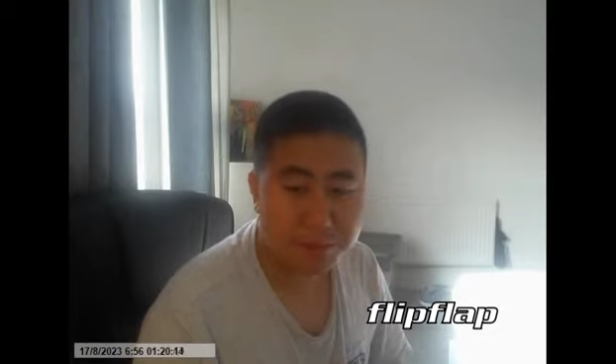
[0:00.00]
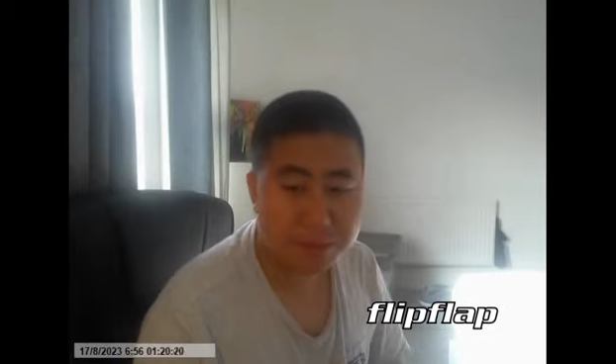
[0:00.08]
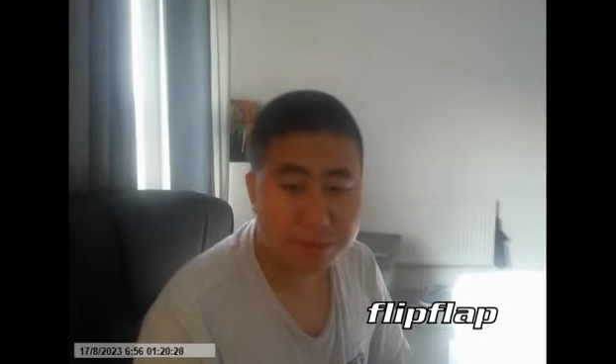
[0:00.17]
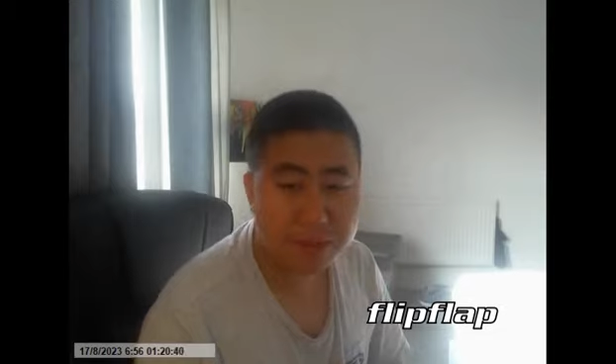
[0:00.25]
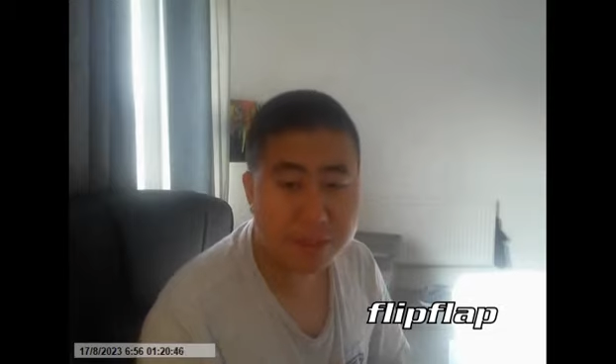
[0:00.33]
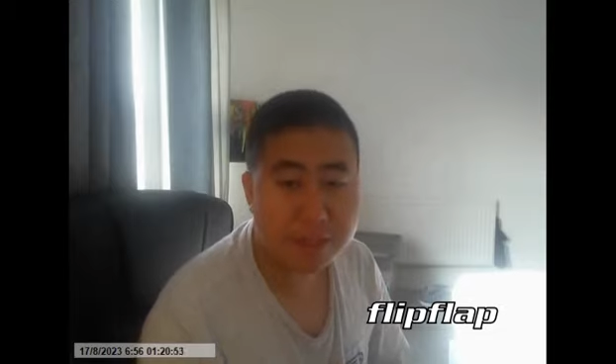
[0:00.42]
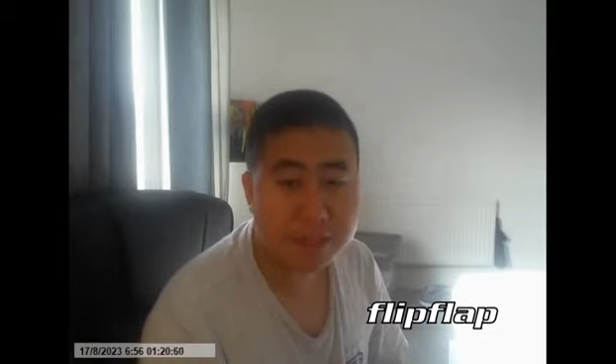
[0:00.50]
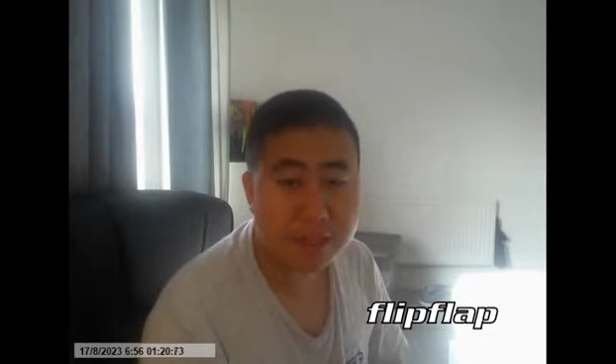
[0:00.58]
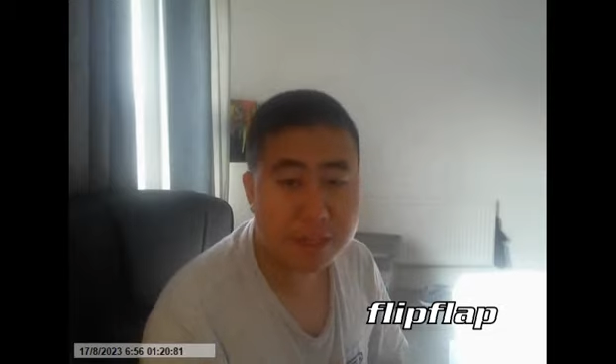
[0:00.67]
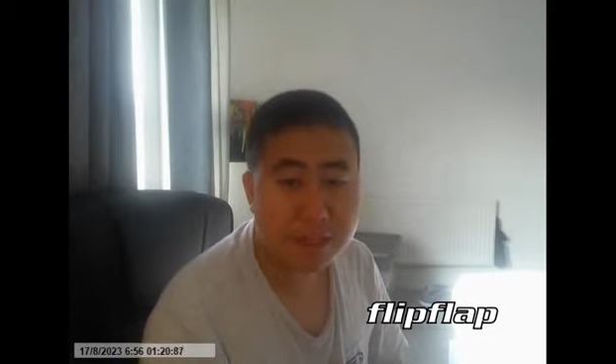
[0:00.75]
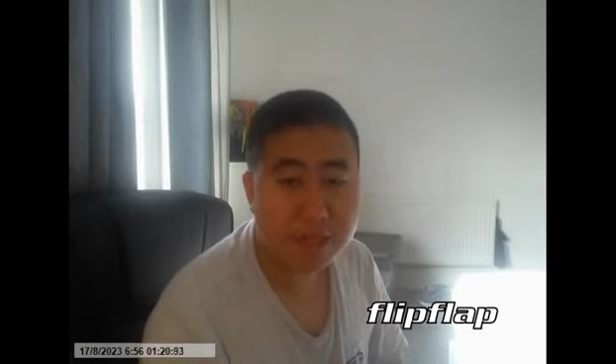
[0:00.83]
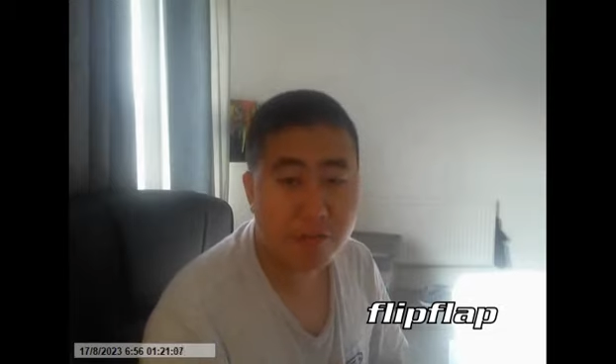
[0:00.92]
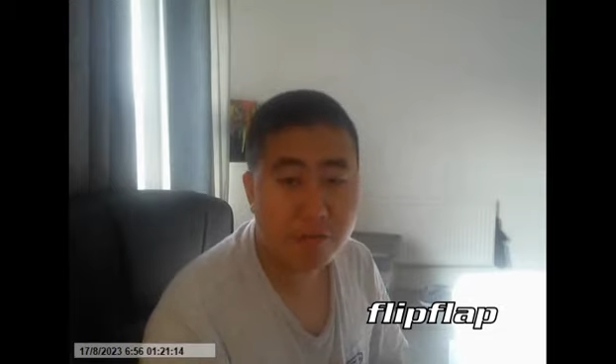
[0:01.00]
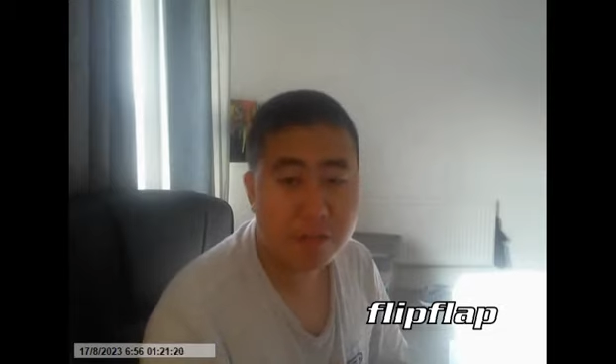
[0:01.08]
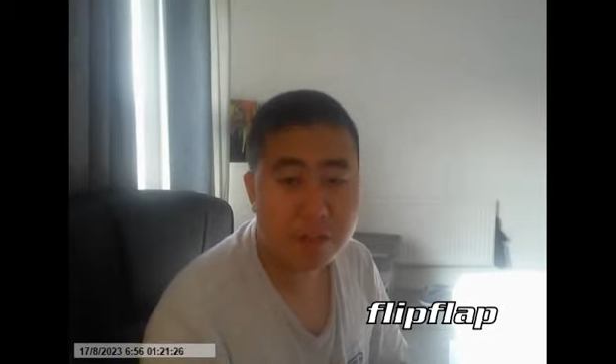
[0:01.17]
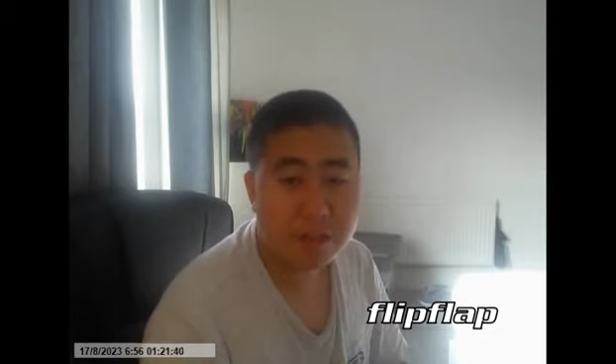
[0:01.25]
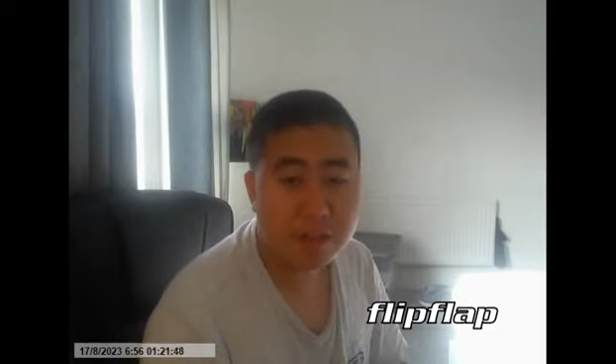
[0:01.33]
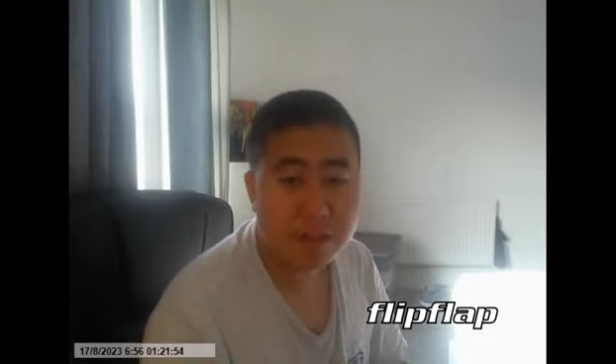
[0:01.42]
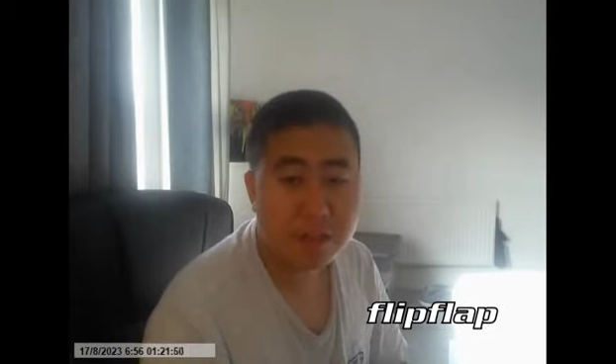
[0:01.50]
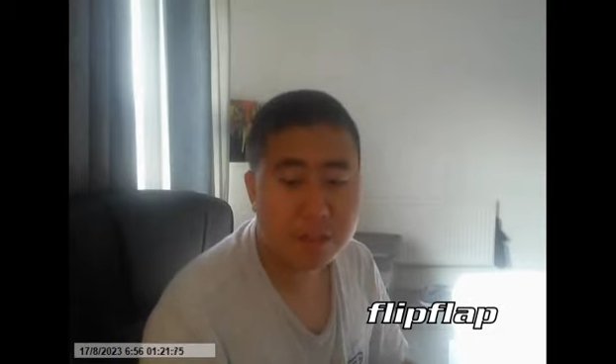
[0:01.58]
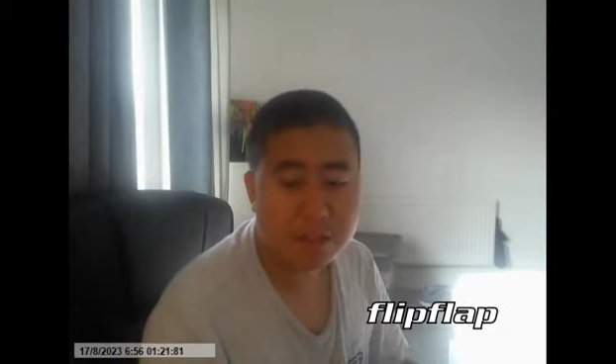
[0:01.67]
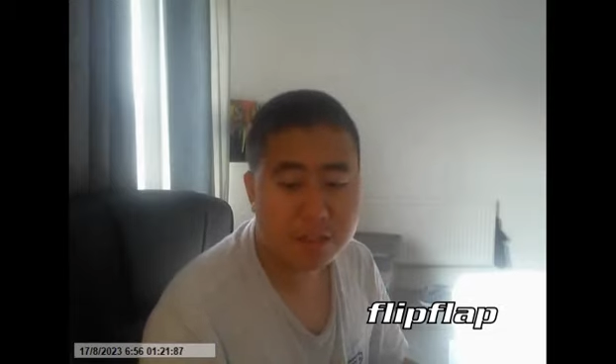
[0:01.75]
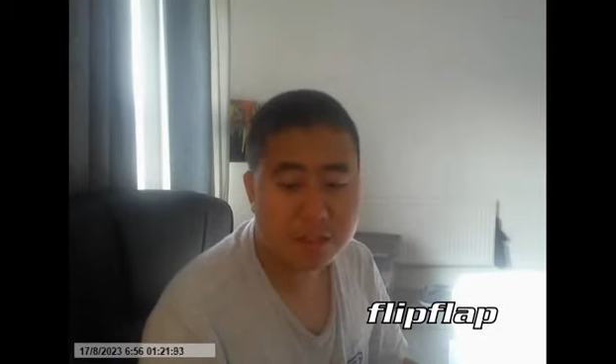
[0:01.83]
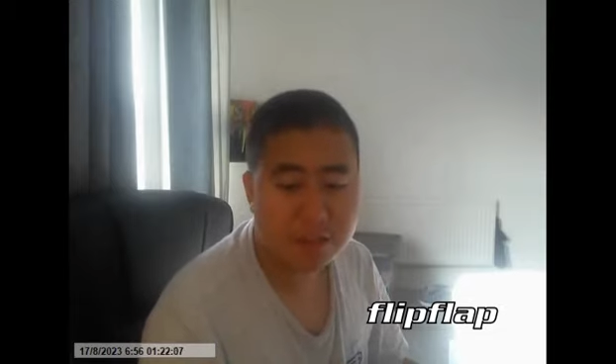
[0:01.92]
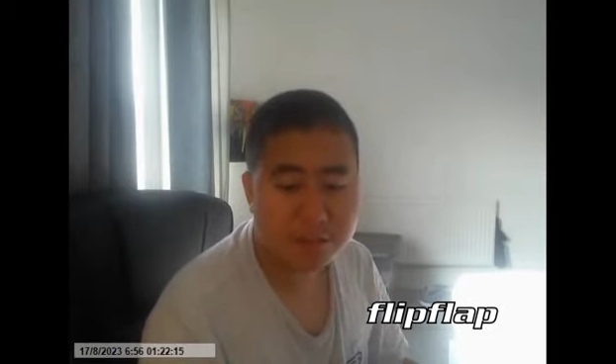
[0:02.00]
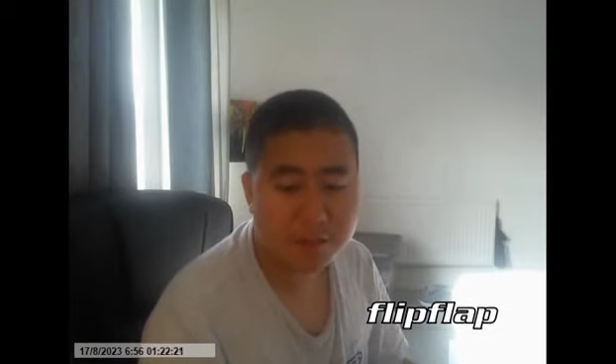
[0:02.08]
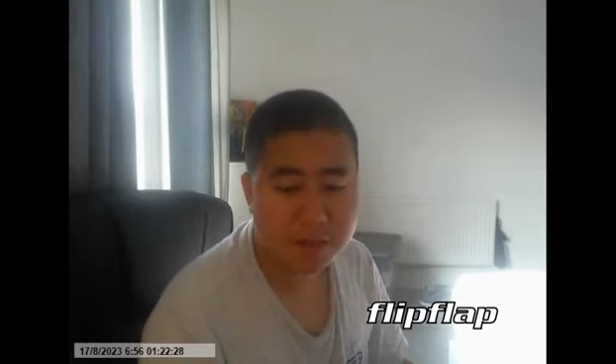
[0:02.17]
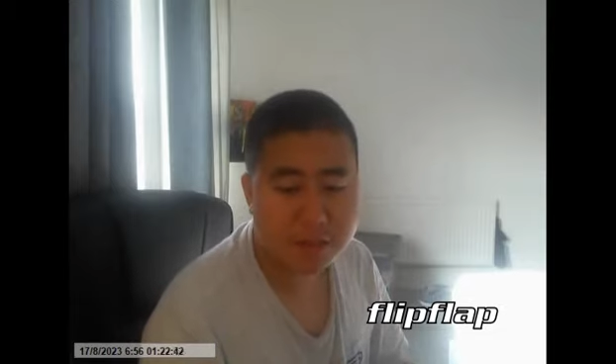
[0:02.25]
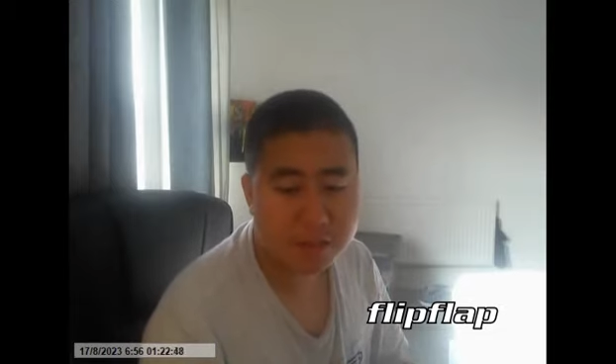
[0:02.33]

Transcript: I'm going to be doing instead of